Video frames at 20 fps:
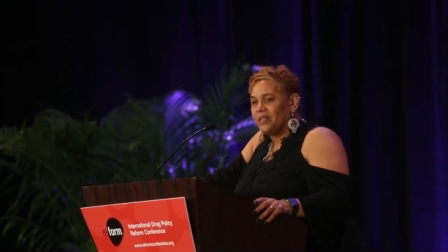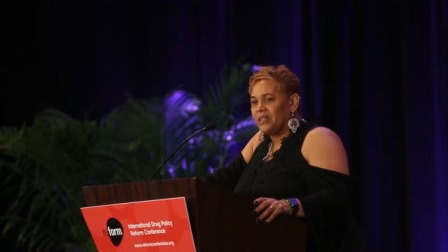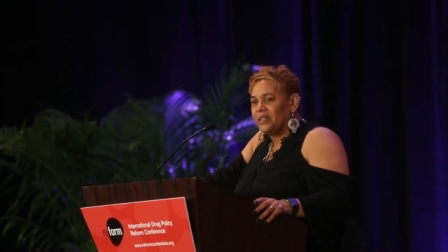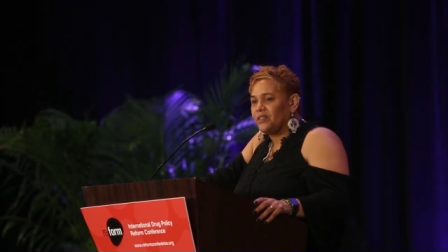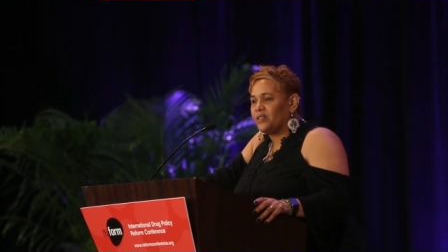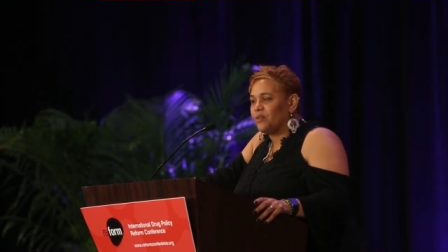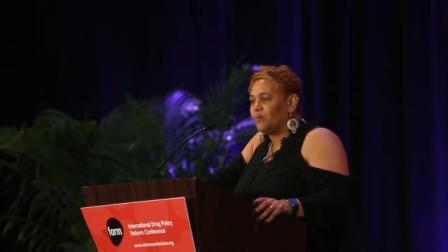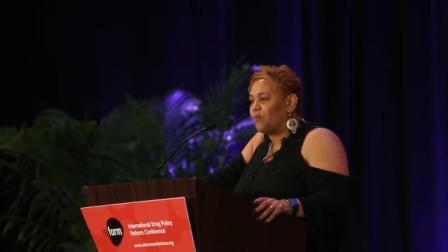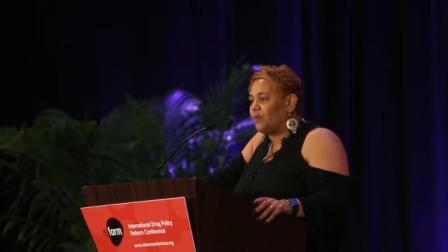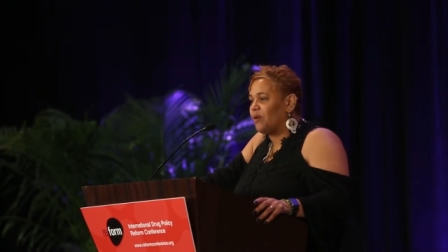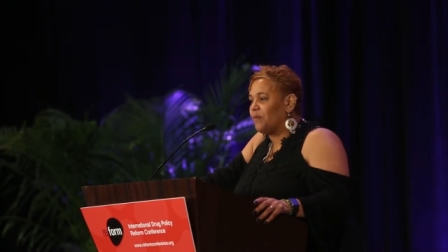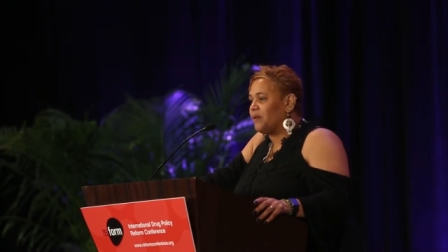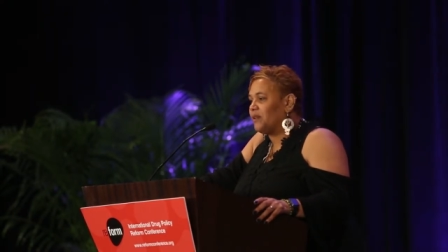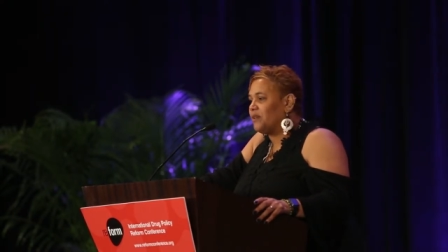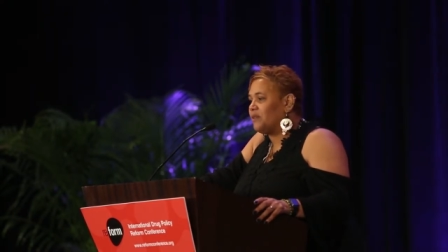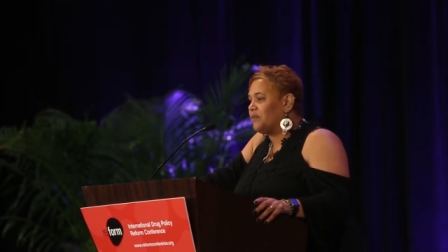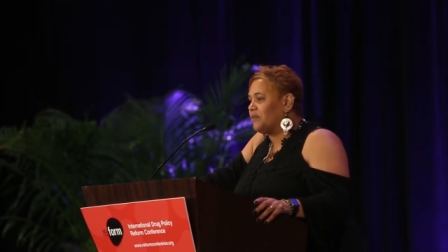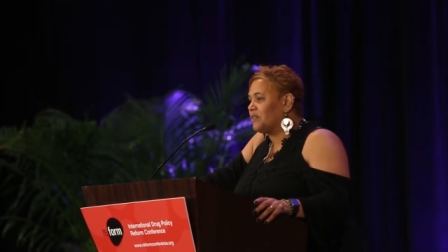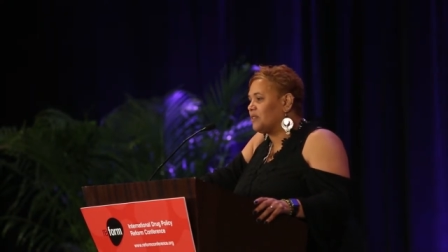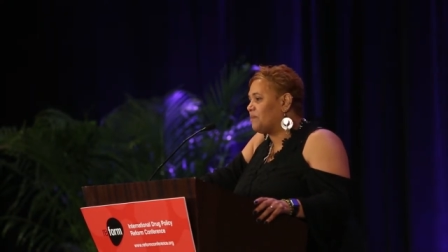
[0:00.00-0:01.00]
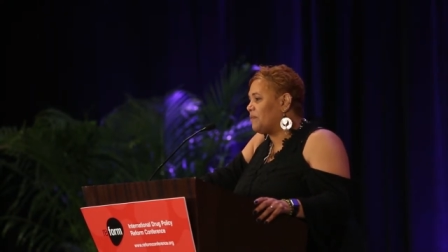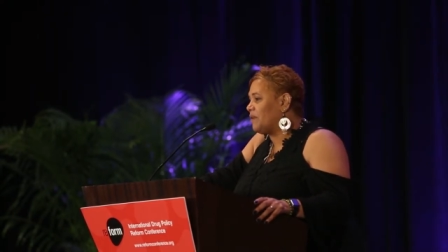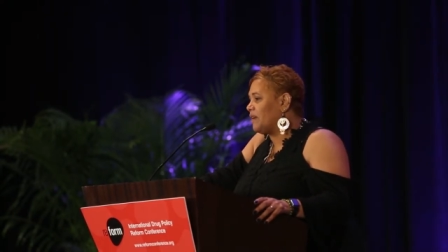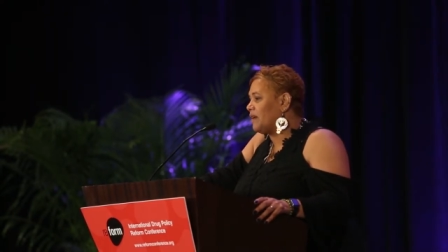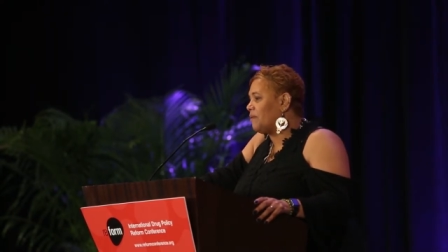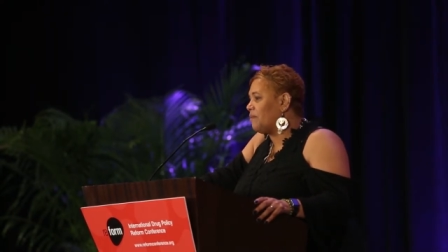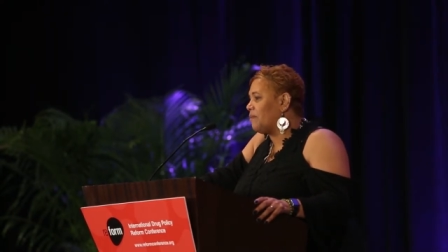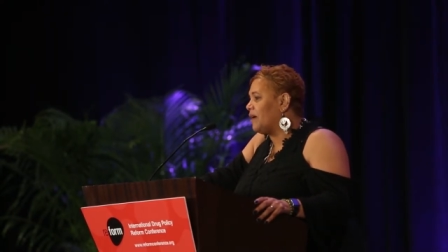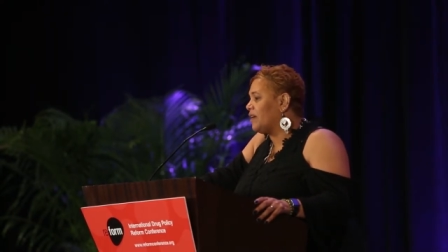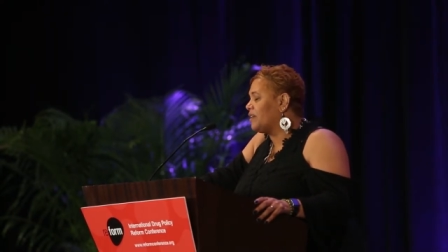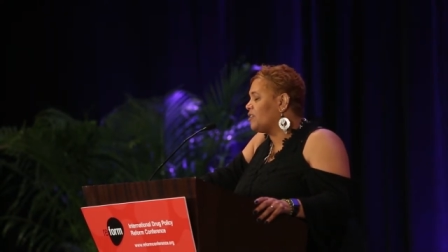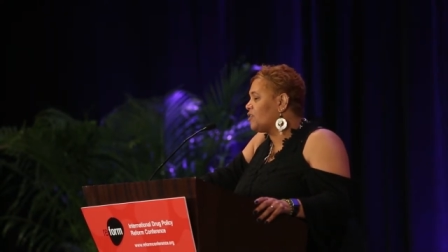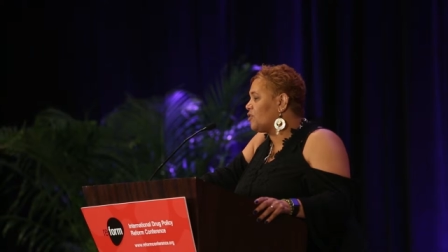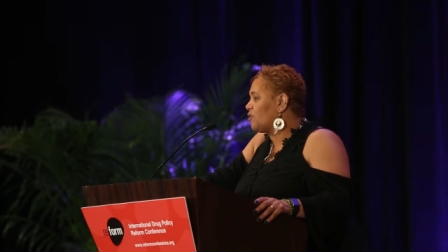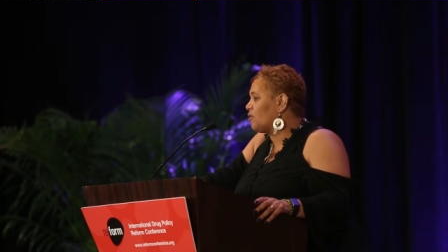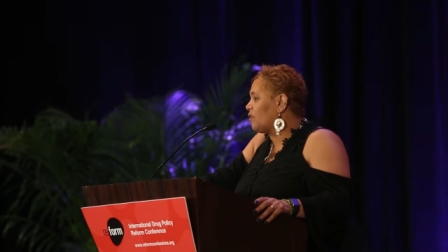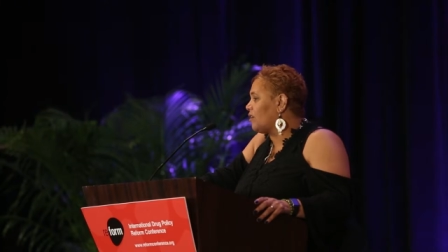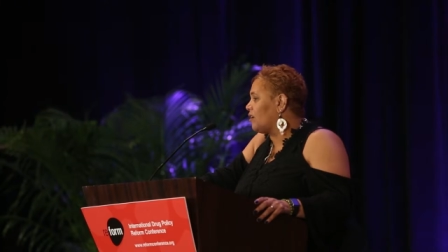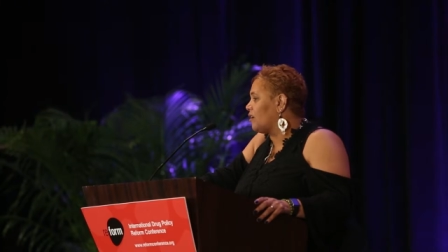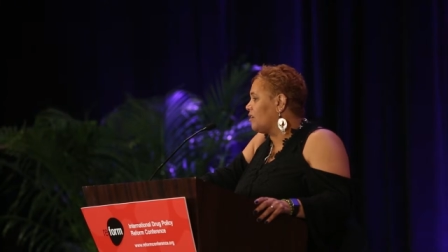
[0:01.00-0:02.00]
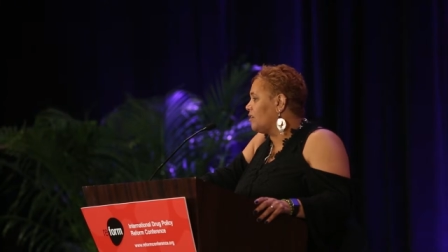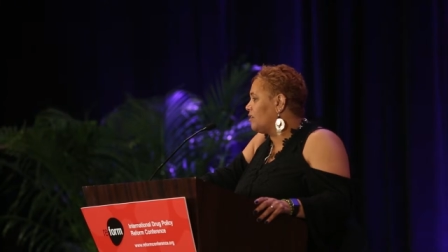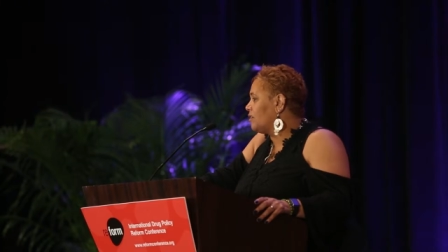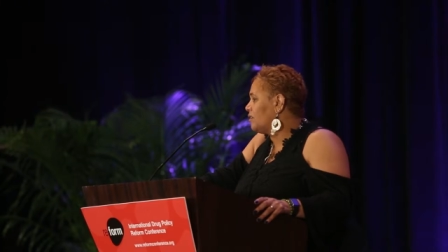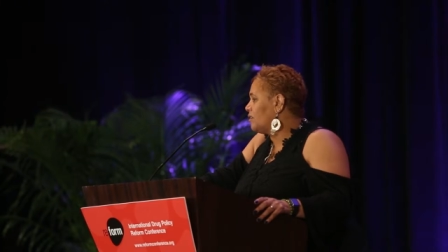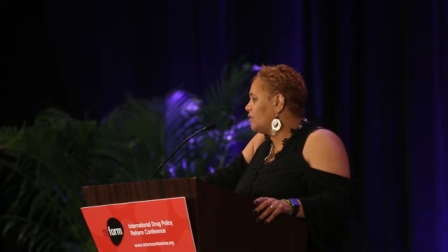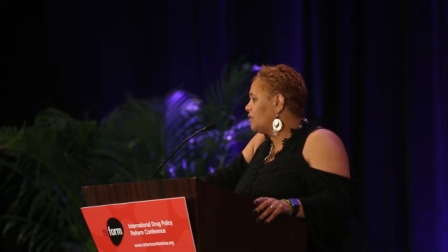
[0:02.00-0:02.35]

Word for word: is a woman who has been a mentor